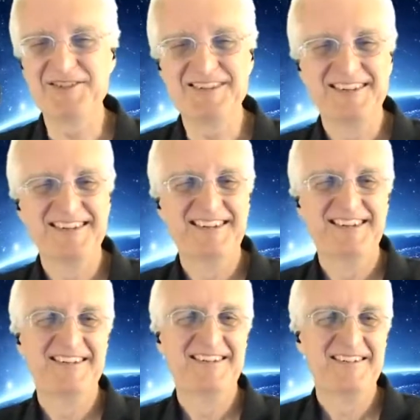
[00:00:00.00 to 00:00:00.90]
podcast
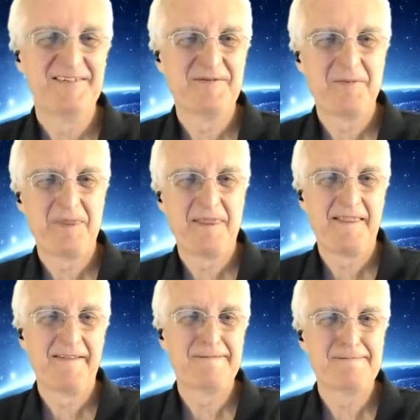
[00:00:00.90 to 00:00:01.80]
last week
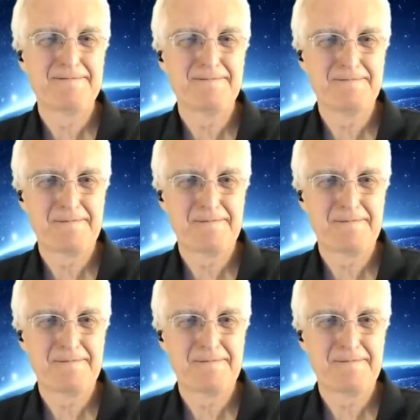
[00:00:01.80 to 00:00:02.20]
before last.